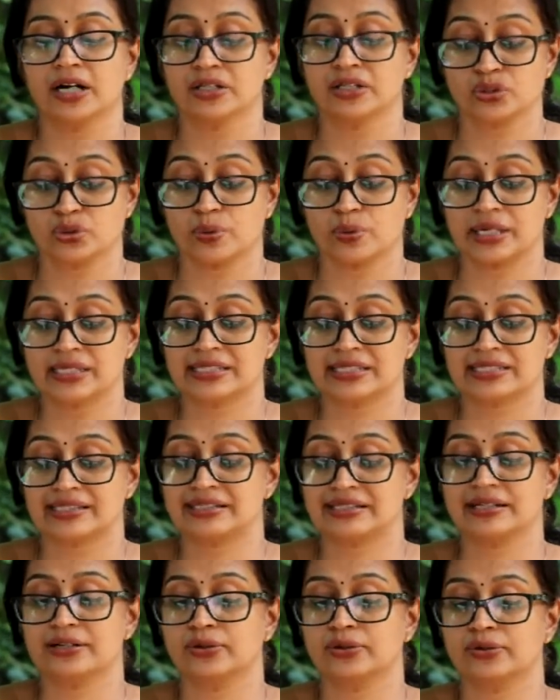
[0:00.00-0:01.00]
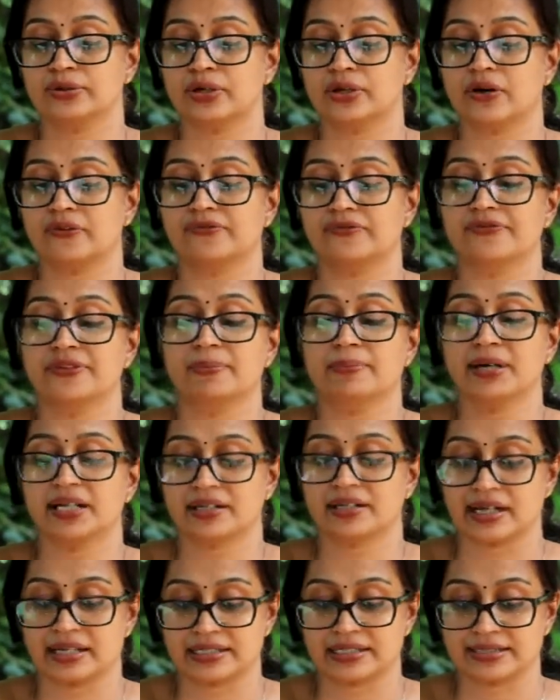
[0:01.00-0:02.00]
to a sisterhood of
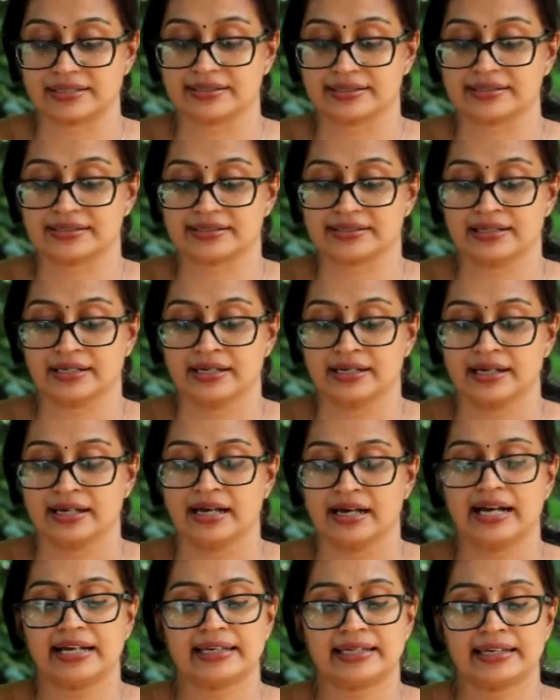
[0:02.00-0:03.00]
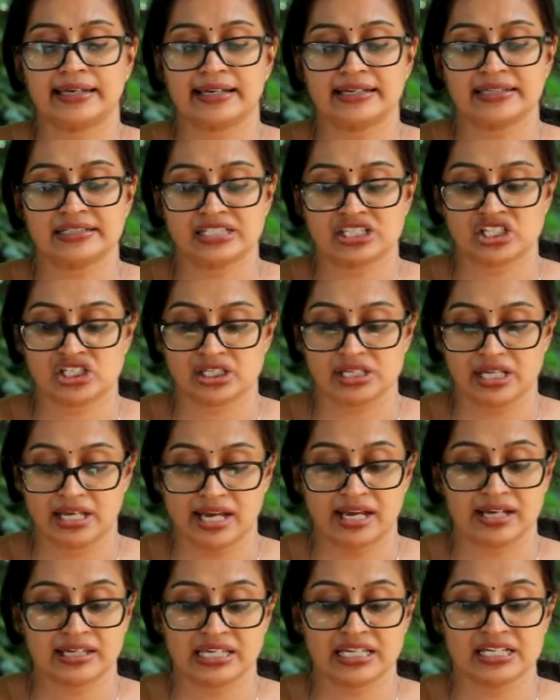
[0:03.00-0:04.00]
women writers, a
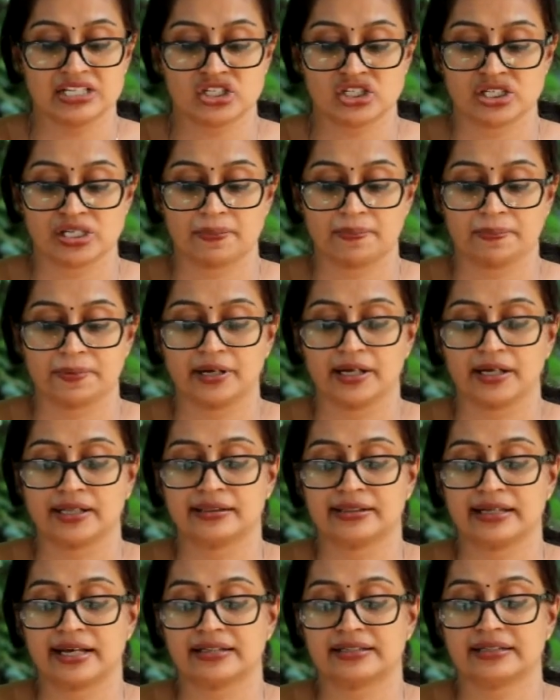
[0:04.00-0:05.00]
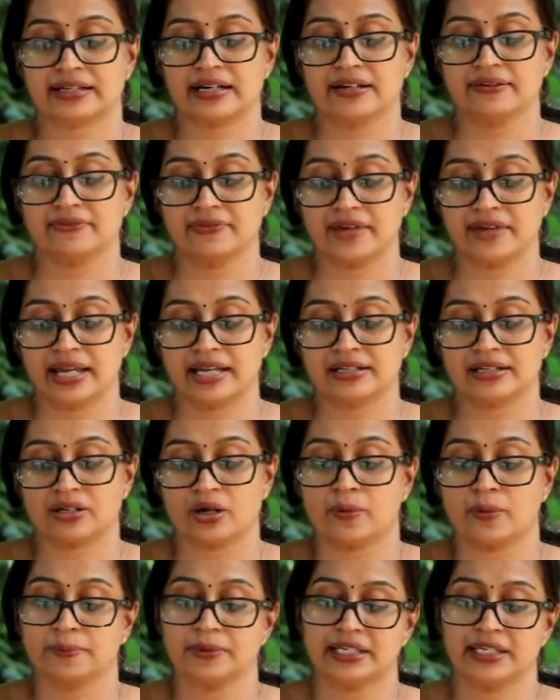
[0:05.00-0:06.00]
kinship that conveyed
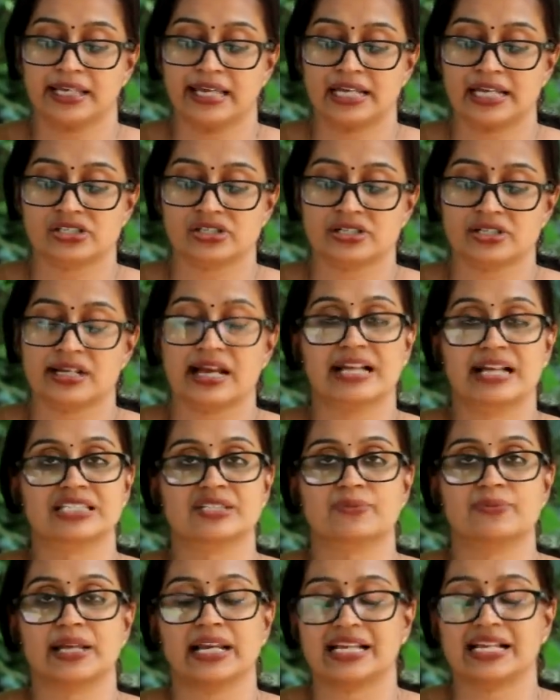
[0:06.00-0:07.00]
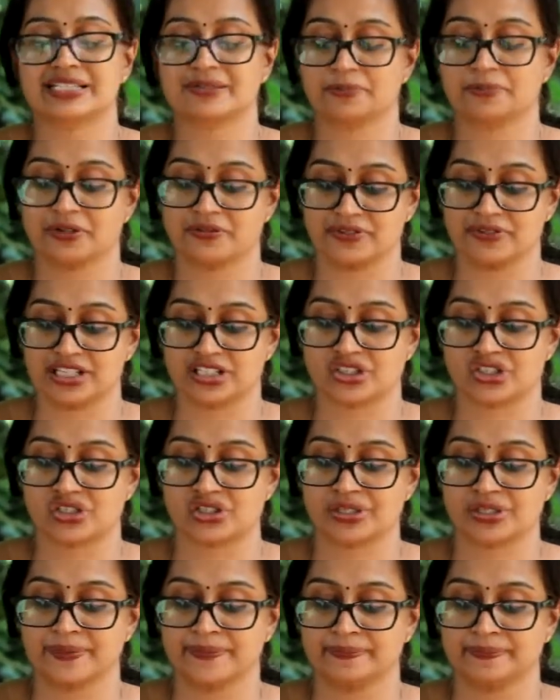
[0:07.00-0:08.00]
obligation as well as privilege.